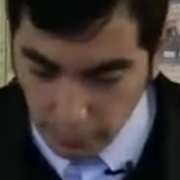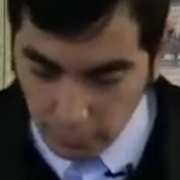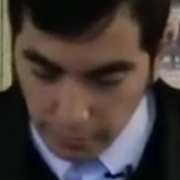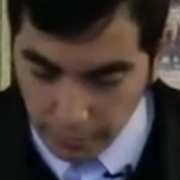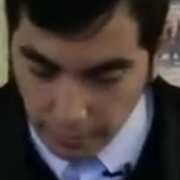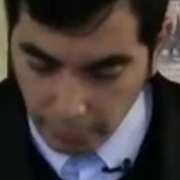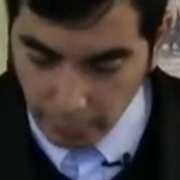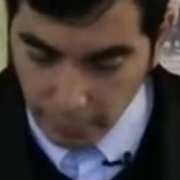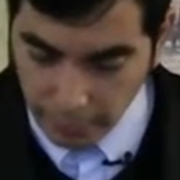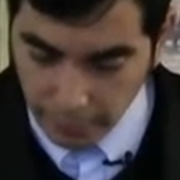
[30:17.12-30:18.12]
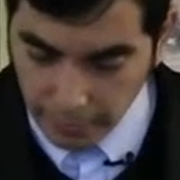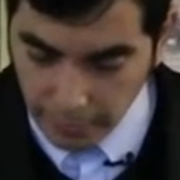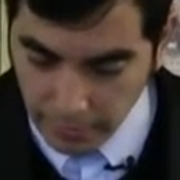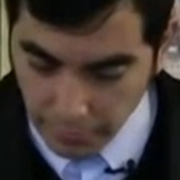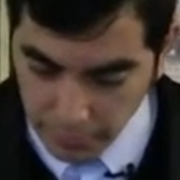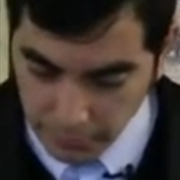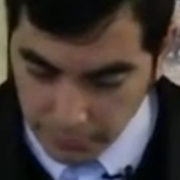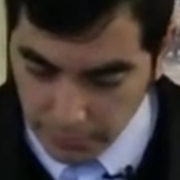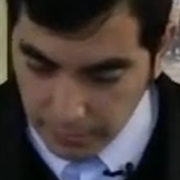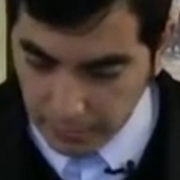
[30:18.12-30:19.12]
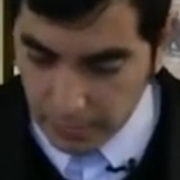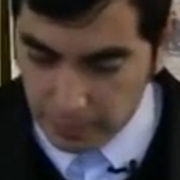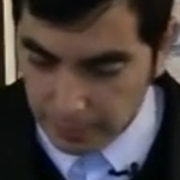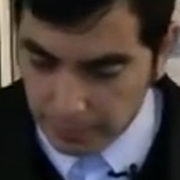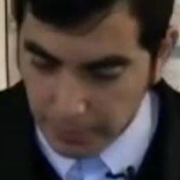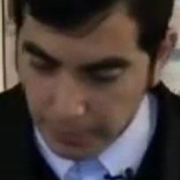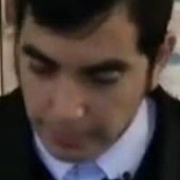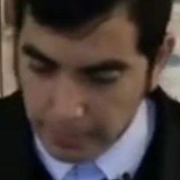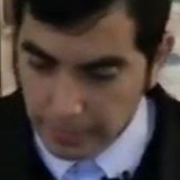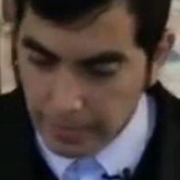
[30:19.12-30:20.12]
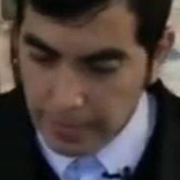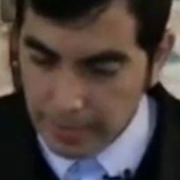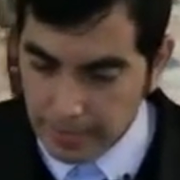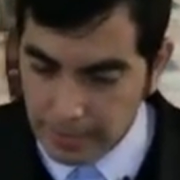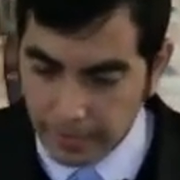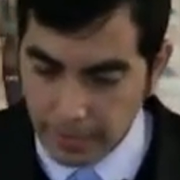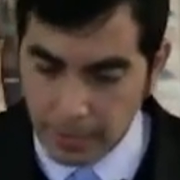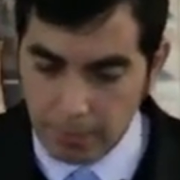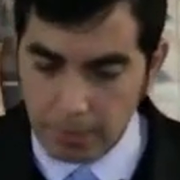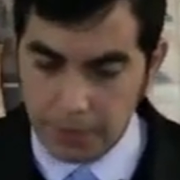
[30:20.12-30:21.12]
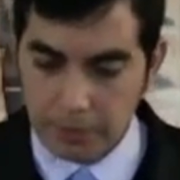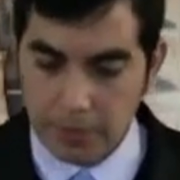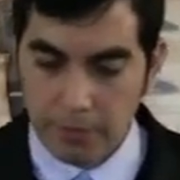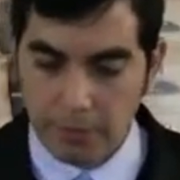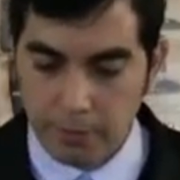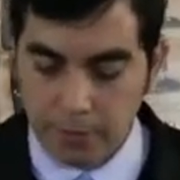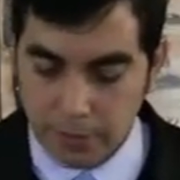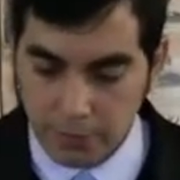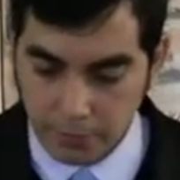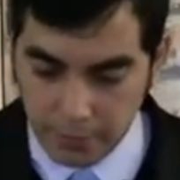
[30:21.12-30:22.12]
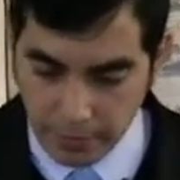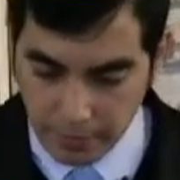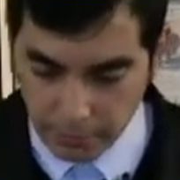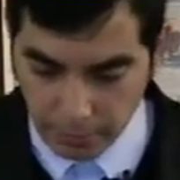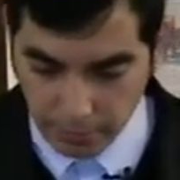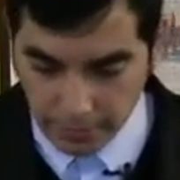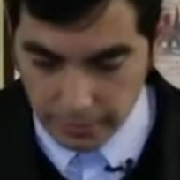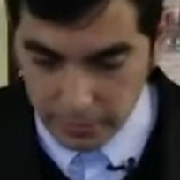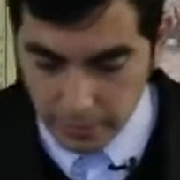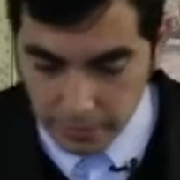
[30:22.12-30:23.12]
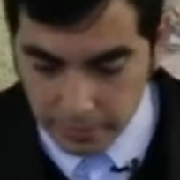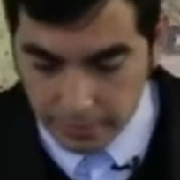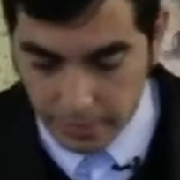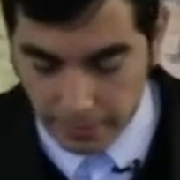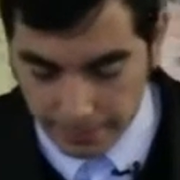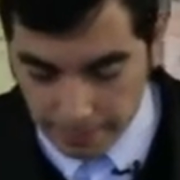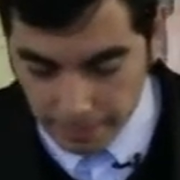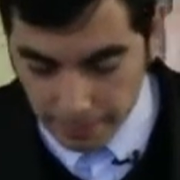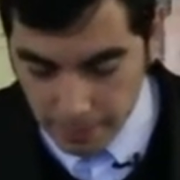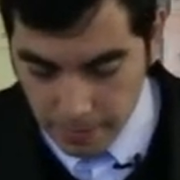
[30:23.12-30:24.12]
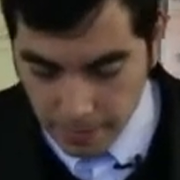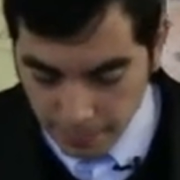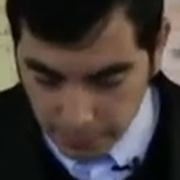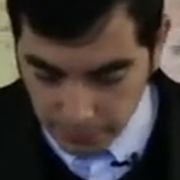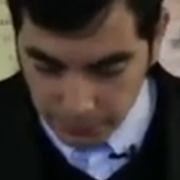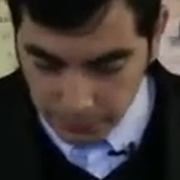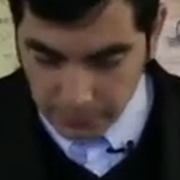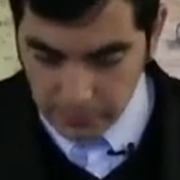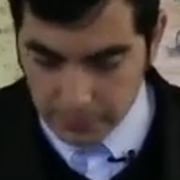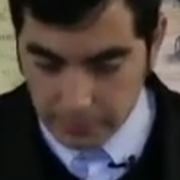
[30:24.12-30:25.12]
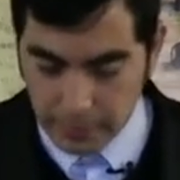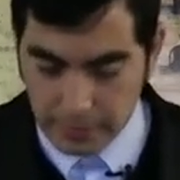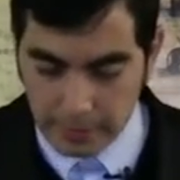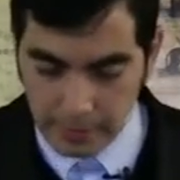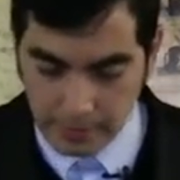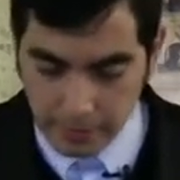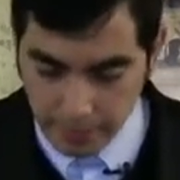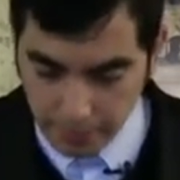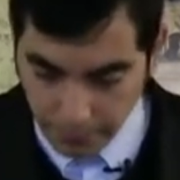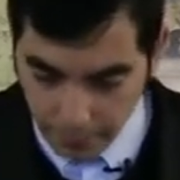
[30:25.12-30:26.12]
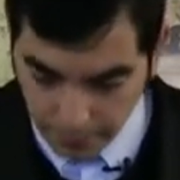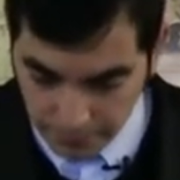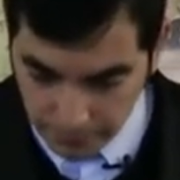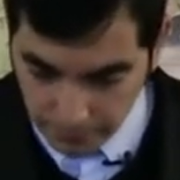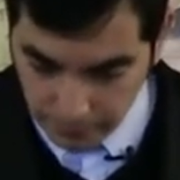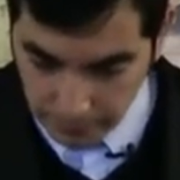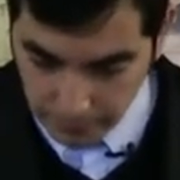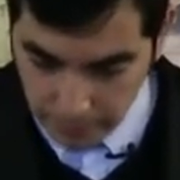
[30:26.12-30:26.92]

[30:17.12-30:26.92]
No one, however, then noticed that an apparent delay in the accomplishment of the vision, or a tarrying time, is presented in the same prophecy.